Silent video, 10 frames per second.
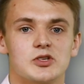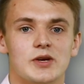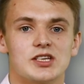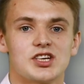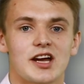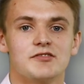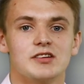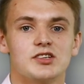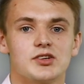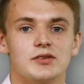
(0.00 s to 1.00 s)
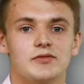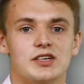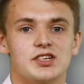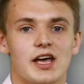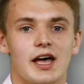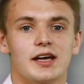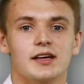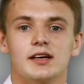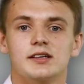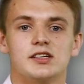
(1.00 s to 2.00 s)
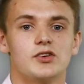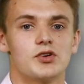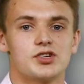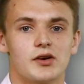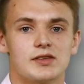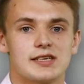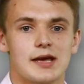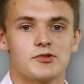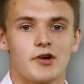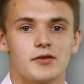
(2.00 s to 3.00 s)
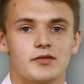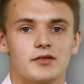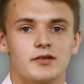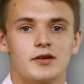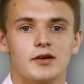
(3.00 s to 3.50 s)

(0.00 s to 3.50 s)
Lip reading: between January and June of this year did not show the same growth,